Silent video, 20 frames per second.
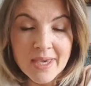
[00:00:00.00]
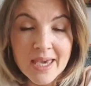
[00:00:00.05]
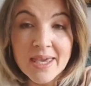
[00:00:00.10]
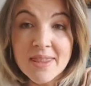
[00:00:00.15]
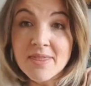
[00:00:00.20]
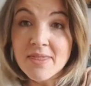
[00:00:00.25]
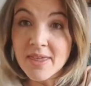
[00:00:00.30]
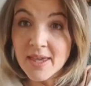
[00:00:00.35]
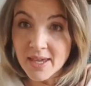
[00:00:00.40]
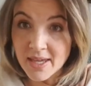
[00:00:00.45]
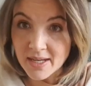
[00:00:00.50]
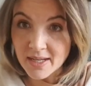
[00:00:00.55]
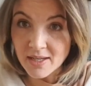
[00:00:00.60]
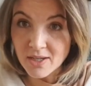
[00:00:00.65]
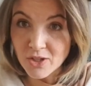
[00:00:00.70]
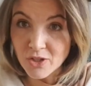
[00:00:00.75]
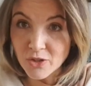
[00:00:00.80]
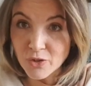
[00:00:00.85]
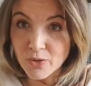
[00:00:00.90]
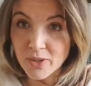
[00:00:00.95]
And
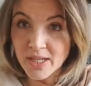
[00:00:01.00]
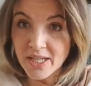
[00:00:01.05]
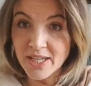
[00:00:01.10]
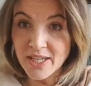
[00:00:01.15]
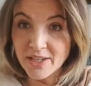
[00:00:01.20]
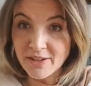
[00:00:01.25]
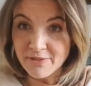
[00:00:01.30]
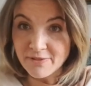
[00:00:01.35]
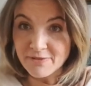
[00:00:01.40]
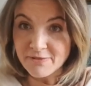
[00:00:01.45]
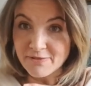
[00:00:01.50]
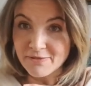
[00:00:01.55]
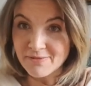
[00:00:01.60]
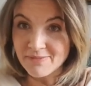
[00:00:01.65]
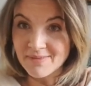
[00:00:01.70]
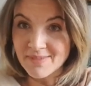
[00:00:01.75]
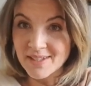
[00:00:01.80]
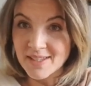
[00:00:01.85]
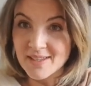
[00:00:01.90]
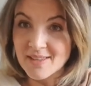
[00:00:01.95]
then you leave
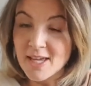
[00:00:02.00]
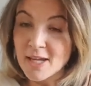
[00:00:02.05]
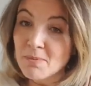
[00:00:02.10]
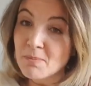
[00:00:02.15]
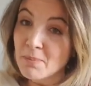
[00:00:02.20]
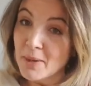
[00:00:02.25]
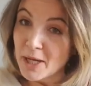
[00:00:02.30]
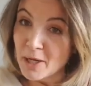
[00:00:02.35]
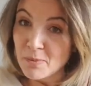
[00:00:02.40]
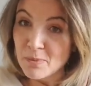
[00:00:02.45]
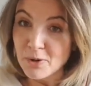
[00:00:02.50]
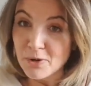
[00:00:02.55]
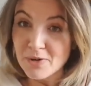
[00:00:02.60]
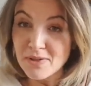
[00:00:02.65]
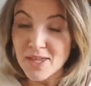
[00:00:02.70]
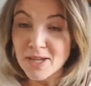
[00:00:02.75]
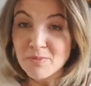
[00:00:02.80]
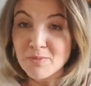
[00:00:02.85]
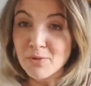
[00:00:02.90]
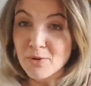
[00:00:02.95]
that paper,
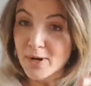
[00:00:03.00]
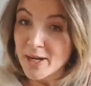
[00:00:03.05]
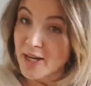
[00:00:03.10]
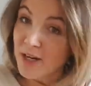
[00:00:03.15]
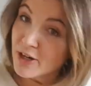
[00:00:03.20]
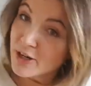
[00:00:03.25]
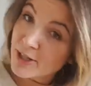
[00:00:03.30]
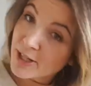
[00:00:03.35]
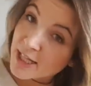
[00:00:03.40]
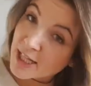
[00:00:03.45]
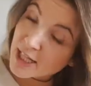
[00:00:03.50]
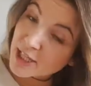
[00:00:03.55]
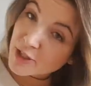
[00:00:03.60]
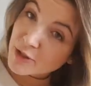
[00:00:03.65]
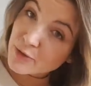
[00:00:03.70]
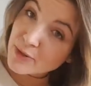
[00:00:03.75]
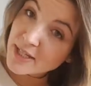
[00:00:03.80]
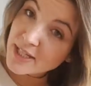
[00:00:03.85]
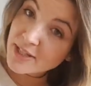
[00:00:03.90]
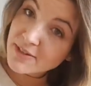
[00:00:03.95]
that prayer,
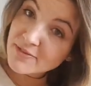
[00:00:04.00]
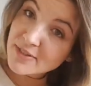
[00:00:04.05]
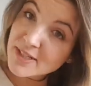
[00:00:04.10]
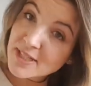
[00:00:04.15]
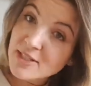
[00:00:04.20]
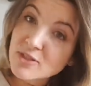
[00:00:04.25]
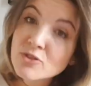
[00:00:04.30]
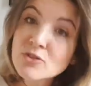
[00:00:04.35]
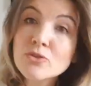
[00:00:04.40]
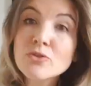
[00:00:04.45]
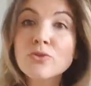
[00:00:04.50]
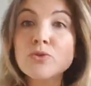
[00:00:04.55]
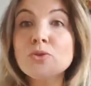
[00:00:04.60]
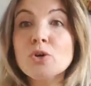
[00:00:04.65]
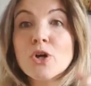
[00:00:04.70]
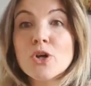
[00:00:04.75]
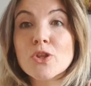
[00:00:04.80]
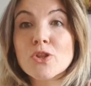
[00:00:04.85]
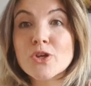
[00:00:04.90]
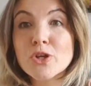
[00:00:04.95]
you leave it into
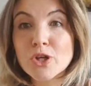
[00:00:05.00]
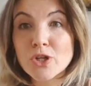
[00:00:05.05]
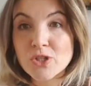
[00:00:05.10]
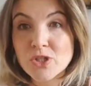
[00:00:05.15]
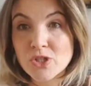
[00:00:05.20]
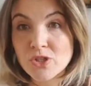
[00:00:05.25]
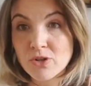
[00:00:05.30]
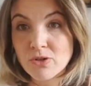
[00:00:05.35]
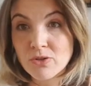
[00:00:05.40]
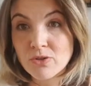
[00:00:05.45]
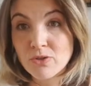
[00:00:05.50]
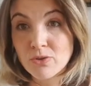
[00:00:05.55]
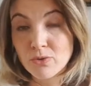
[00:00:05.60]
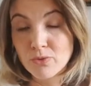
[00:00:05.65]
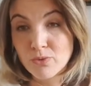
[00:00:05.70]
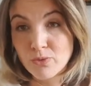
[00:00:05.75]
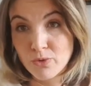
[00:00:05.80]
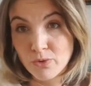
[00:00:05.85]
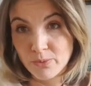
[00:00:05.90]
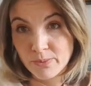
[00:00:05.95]
the concerned
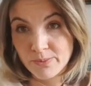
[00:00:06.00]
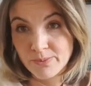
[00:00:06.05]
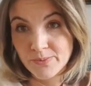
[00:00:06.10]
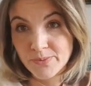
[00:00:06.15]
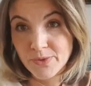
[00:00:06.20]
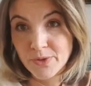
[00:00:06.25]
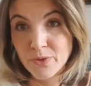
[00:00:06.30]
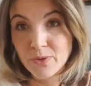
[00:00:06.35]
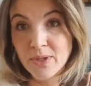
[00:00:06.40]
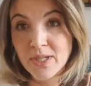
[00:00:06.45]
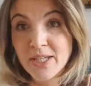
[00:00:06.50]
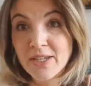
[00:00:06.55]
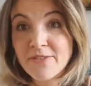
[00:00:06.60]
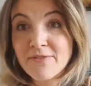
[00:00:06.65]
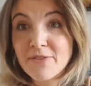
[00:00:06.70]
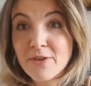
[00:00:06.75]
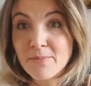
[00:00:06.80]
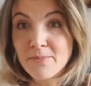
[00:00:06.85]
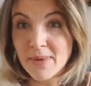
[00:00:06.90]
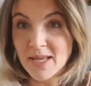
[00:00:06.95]
room. You
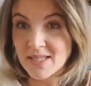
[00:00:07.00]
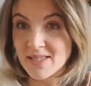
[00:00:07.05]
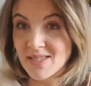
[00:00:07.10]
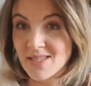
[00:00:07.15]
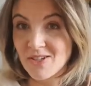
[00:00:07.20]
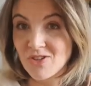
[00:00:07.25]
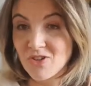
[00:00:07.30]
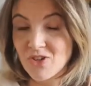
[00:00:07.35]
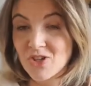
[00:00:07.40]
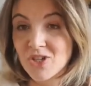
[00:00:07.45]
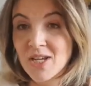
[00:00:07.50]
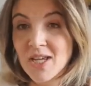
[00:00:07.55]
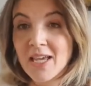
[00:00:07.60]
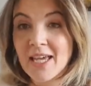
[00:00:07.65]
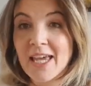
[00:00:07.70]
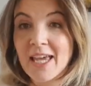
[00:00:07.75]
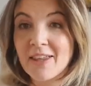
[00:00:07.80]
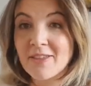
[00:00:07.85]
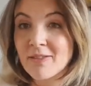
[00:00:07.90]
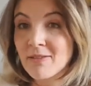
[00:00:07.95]
leave the message
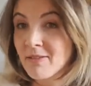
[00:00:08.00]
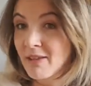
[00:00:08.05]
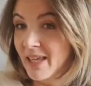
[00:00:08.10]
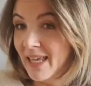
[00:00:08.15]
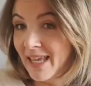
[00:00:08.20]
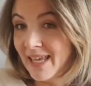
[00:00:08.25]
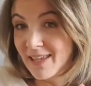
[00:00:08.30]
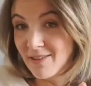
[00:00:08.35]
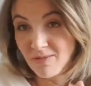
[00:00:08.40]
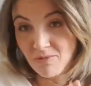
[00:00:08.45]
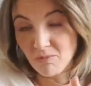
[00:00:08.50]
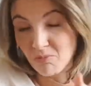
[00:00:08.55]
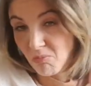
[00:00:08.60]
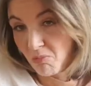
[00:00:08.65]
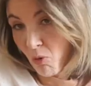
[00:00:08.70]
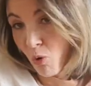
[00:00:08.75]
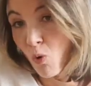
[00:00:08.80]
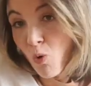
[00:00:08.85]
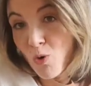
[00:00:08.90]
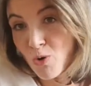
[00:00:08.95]

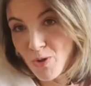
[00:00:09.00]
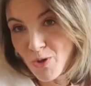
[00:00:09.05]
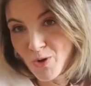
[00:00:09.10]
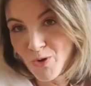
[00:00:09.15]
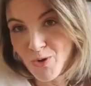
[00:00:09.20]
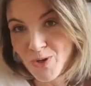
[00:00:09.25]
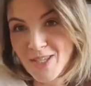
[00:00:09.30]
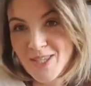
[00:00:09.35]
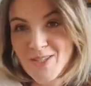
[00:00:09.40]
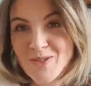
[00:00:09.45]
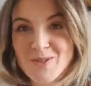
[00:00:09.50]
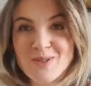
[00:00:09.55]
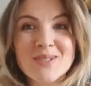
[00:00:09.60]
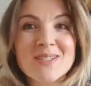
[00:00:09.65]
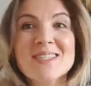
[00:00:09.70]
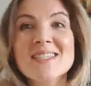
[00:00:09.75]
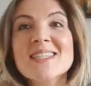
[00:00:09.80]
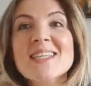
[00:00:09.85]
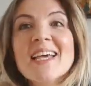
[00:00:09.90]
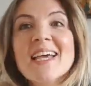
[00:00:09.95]
or the
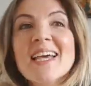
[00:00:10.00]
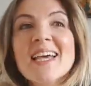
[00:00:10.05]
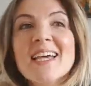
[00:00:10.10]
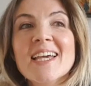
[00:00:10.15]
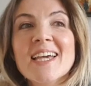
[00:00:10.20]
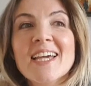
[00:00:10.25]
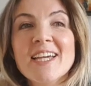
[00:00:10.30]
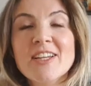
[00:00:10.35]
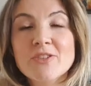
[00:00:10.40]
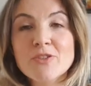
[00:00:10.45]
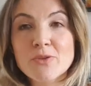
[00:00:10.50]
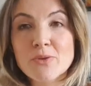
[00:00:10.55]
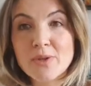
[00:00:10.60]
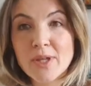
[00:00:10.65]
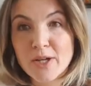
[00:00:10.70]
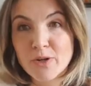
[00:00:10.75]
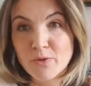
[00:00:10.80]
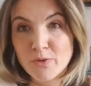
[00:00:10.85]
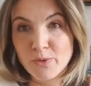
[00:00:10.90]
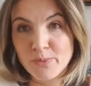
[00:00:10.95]
crystals into
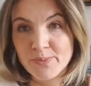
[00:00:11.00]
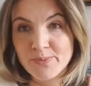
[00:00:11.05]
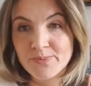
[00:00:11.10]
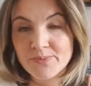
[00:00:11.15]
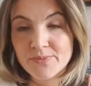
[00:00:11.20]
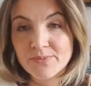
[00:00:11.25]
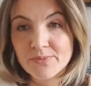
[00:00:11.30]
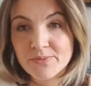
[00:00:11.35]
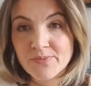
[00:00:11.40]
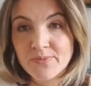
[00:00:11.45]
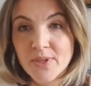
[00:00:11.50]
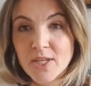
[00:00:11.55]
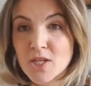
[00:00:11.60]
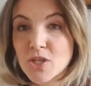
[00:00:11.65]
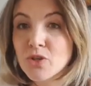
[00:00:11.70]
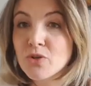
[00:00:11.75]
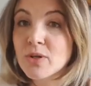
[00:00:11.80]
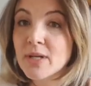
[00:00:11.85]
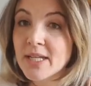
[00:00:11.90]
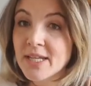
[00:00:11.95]
that room.
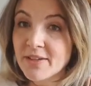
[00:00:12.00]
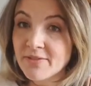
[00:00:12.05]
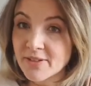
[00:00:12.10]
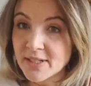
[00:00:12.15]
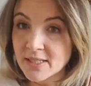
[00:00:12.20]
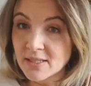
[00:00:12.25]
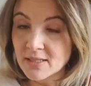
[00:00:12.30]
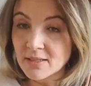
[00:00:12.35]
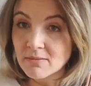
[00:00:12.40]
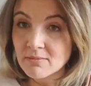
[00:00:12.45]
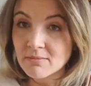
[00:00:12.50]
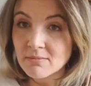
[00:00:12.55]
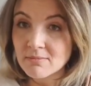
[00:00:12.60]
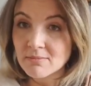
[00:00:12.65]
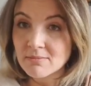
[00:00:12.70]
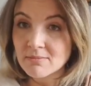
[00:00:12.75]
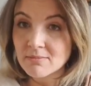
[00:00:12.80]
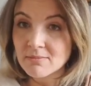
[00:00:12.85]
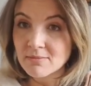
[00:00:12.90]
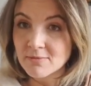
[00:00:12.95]
You leave it
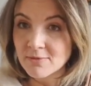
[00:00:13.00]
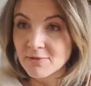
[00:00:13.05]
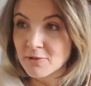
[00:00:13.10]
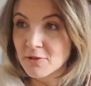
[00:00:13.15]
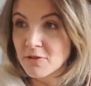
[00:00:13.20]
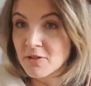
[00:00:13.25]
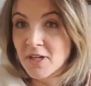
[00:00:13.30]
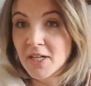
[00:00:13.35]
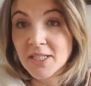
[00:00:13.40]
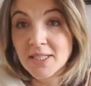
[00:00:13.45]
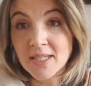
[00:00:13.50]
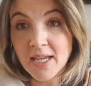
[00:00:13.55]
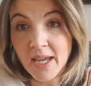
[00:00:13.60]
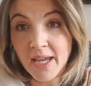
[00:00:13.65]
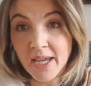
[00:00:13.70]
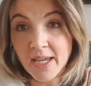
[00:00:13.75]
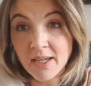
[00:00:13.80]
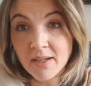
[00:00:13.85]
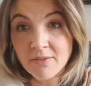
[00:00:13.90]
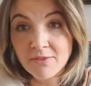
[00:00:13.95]
for a
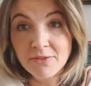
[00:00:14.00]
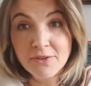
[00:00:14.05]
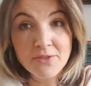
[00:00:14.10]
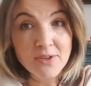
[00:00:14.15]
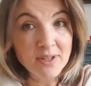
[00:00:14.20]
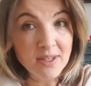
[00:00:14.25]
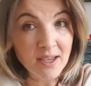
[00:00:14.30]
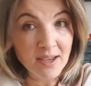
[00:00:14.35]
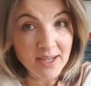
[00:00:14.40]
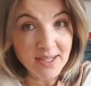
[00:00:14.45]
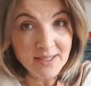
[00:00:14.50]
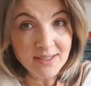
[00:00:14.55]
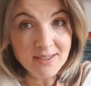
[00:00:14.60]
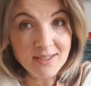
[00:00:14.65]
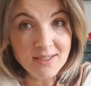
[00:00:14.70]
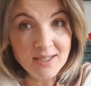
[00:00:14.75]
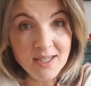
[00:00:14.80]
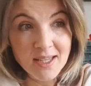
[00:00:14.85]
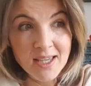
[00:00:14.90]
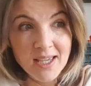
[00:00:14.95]
day, for the
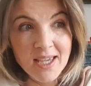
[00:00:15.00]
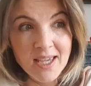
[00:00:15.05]
night,